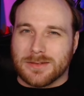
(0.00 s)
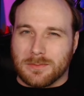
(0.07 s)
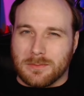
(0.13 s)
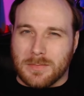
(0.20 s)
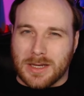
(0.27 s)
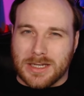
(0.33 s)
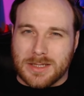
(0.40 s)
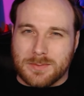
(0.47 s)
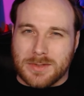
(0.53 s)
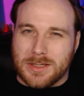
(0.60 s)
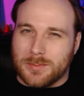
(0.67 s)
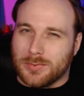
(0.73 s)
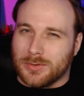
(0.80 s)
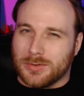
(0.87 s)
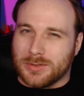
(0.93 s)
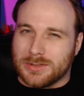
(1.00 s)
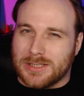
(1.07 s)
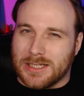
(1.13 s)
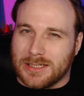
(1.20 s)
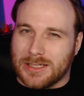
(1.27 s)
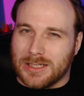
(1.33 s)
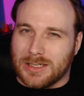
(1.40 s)
many people
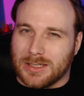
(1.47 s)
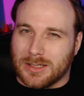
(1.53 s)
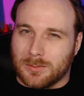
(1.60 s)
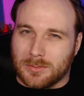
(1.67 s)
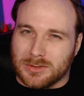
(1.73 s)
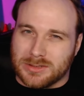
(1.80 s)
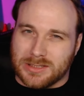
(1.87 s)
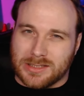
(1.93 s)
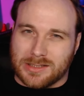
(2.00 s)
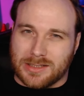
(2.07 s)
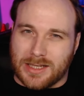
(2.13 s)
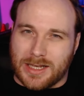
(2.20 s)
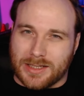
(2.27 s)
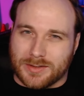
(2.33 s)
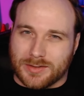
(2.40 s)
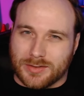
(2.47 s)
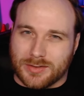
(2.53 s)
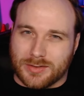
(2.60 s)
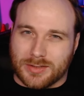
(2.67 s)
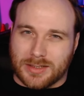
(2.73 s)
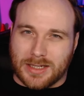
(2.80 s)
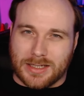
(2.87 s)
taking a multi-class
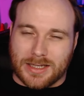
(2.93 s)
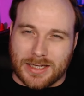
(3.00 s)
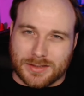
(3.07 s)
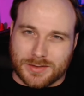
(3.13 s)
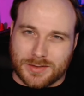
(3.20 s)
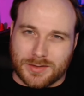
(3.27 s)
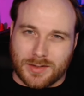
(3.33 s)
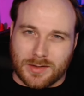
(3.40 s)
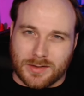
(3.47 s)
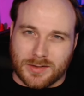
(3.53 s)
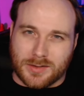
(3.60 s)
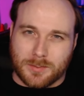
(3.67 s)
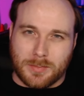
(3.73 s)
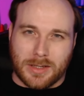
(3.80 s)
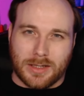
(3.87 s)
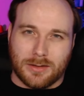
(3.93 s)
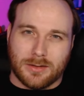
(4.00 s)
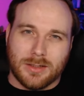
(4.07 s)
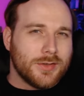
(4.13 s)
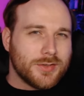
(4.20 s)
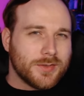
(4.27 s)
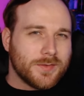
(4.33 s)
to gain access to this spell.
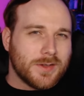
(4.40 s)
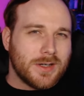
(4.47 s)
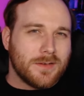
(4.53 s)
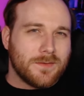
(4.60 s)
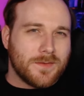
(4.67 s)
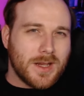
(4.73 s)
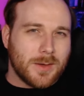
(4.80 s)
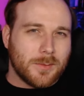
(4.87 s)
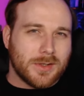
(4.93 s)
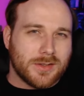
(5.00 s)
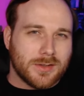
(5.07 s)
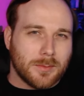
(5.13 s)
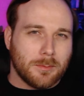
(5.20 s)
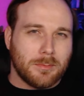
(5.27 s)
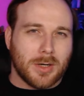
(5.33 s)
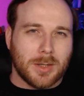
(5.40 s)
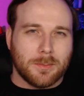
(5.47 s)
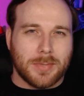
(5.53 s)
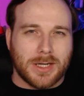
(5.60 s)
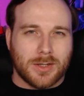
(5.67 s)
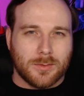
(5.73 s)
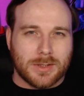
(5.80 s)
There's a very famous
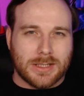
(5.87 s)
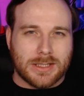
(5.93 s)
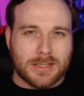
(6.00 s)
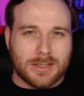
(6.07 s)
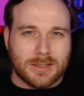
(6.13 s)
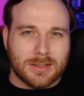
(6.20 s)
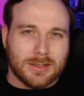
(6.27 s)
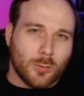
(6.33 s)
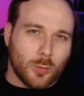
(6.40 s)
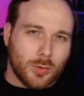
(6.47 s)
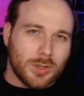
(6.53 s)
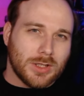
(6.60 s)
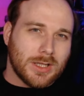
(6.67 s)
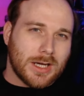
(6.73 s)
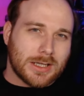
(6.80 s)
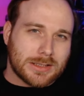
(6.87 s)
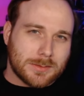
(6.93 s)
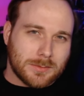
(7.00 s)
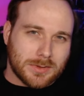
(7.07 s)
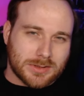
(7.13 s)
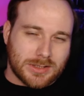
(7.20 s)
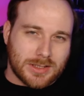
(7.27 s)
Barbarian Warlock
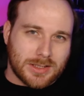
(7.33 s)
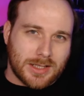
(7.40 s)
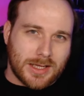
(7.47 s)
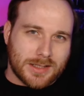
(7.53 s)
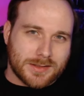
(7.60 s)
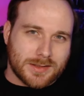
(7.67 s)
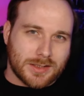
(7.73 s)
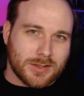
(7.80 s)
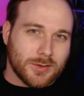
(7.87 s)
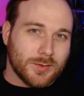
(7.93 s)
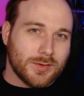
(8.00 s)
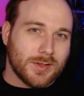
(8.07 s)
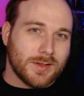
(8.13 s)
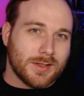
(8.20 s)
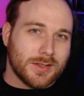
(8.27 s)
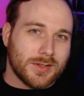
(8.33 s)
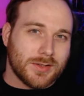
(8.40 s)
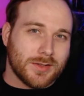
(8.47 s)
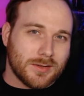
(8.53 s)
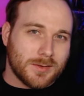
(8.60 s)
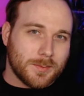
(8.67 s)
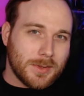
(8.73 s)
multi-class that uses
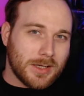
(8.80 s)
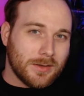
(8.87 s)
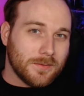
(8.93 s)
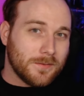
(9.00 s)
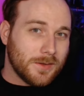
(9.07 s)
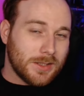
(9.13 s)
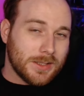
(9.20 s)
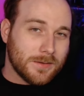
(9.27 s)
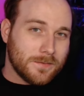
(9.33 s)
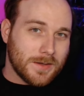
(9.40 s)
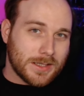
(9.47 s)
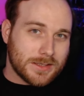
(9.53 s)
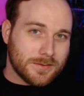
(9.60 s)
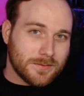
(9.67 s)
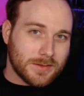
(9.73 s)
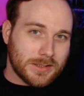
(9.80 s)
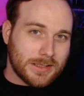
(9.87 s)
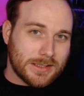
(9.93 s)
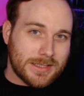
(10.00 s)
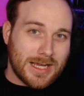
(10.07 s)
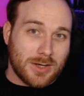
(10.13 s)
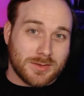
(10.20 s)
this spell very effectively,
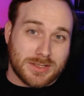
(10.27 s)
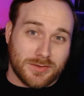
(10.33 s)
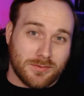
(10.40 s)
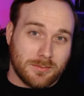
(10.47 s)
and now it's even